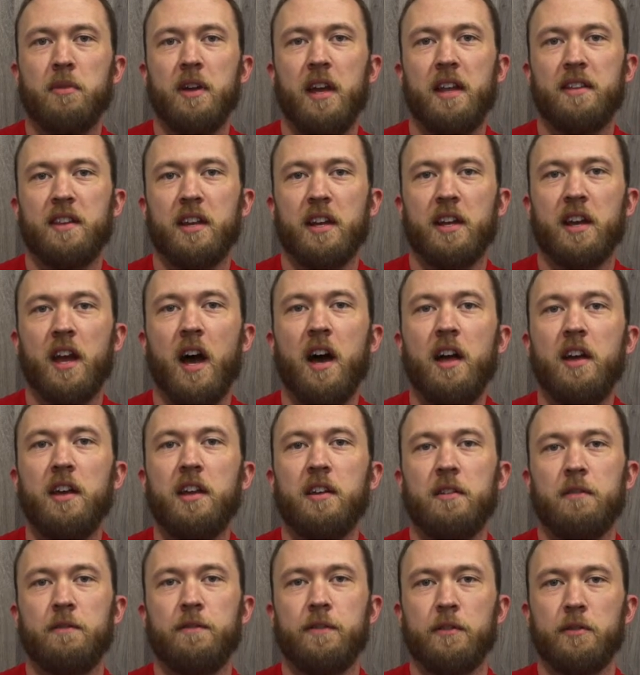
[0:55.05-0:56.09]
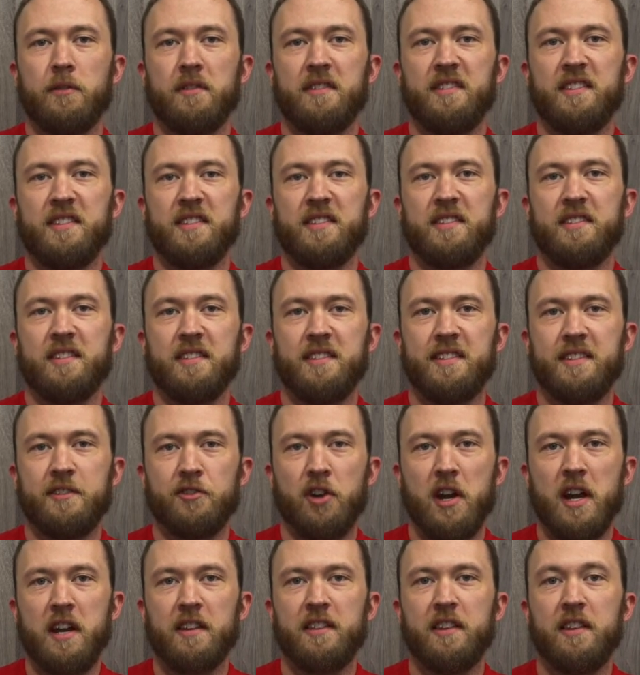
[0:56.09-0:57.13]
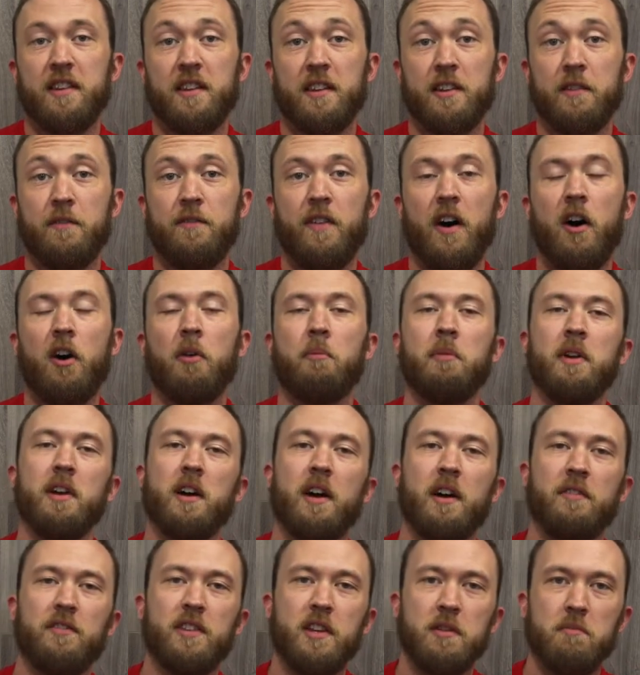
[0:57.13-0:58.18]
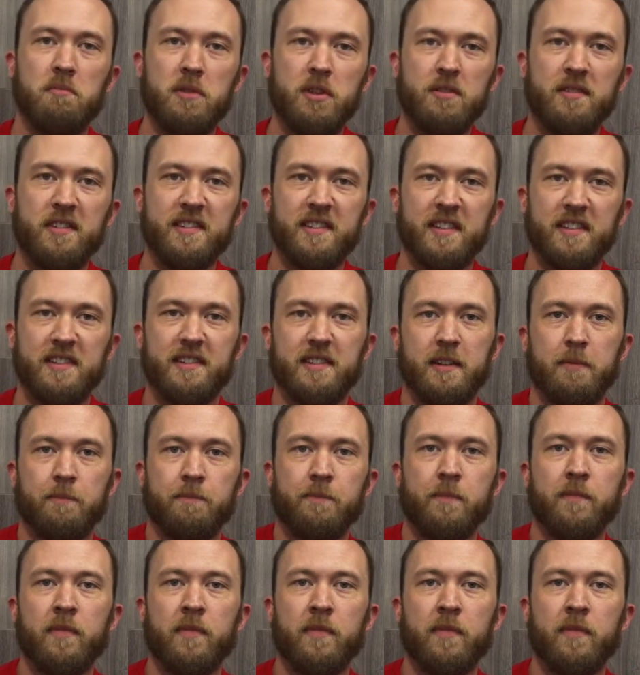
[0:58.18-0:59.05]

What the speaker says: and the gut influences the strength and the development of the immune system.